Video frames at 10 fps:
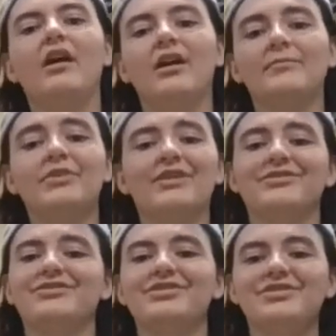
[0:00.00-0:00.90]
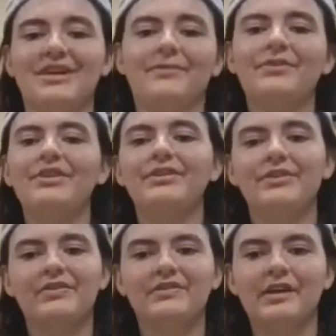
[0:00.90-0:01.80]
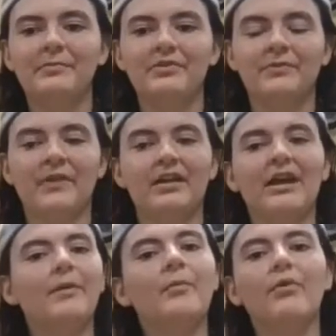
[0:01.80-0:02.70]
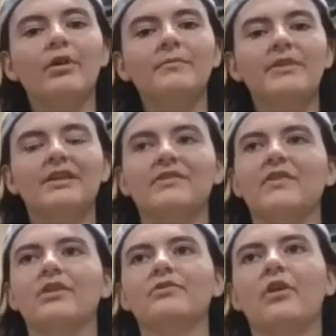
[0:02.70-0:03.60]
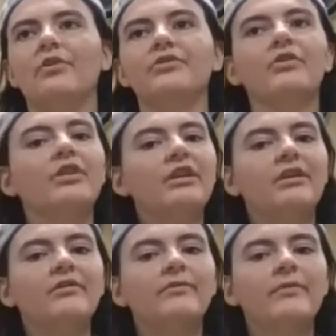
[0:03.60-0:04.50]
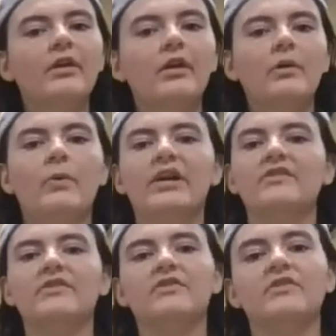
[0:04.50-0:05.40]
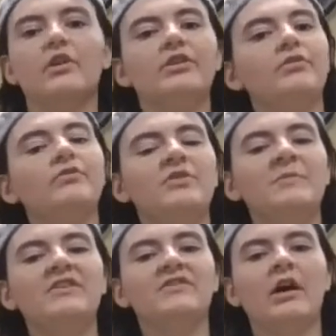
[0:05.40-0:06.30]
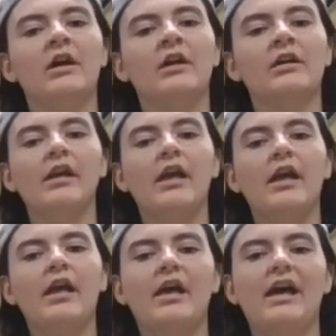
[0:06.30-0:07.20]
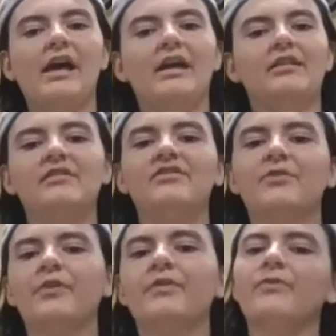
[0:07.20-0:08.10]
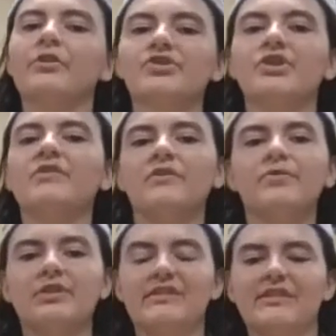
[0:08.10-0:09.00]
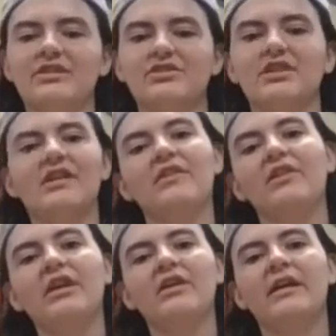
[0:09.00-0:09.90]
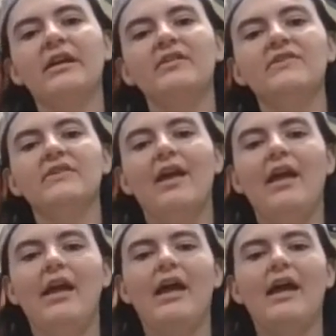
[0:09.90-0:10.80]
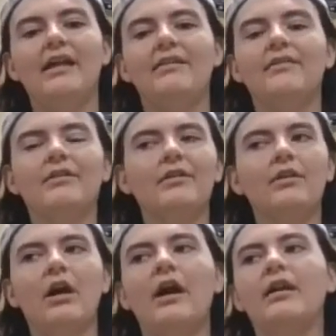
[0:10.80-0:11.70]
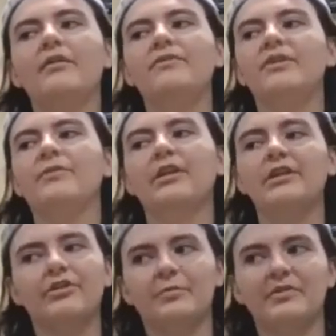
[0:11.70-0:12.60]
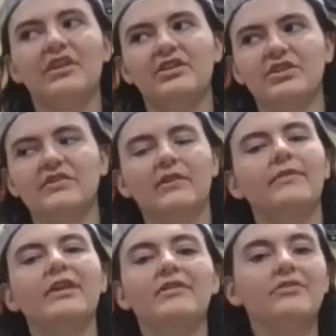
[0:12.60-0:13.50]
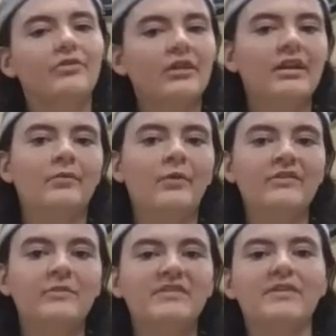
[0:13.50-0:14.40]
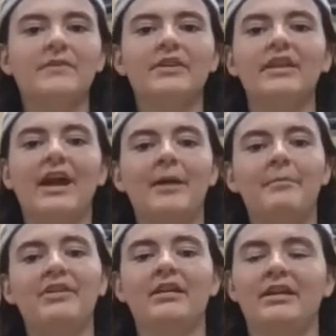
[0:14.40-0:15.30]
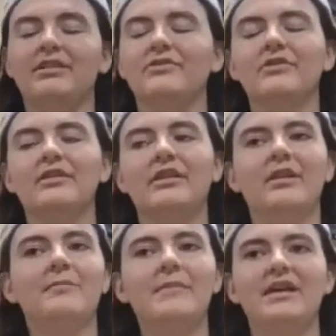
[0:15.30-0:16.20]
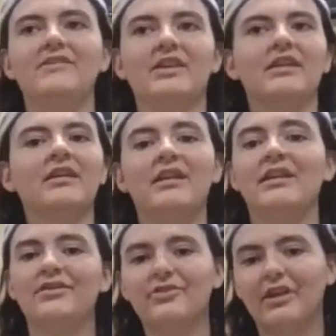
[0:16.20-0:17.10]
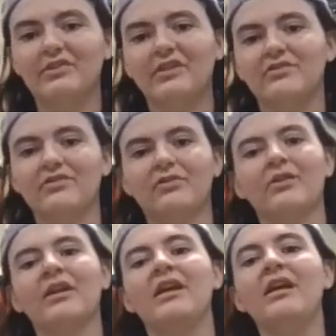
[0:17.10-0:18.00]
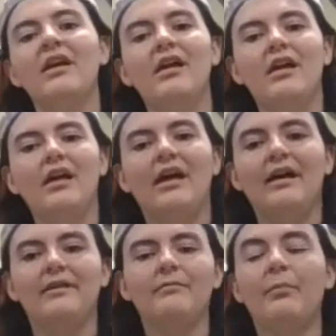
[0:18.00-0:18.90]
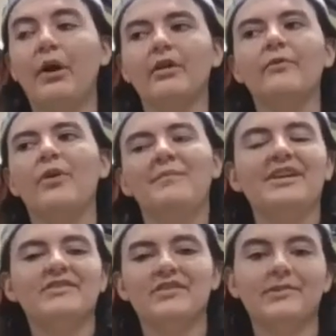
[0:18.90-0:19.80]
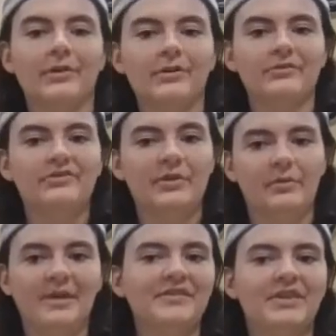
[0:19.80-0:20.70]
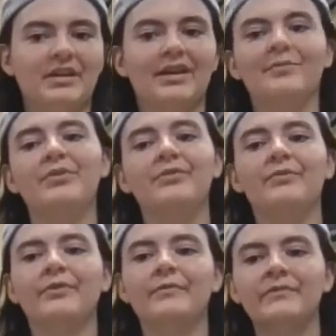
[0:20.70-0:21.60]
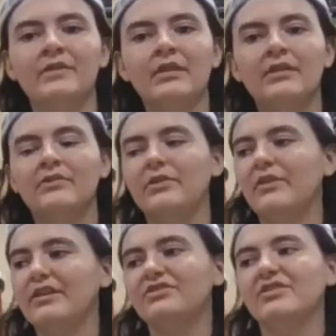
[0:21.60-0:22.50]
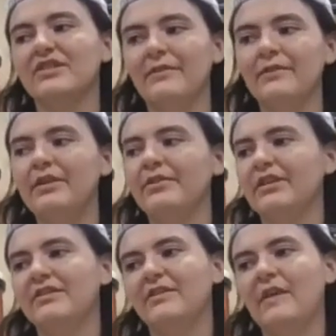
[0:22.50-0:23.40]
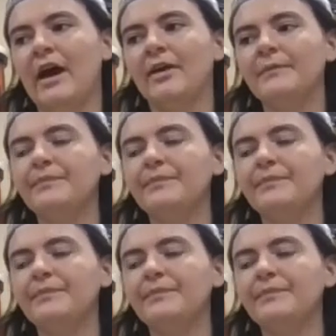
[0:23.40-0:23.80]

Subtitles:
You guys should definitely look this up to find out more because there's alternative ways the song used to be sung and different versions of translation and the lyrics and a lot of different interpretations of the history and what specifically happened, and it's an amazing and interesting story and part of what makes this song so amazing and beautiful. So you guys should definitely look into that.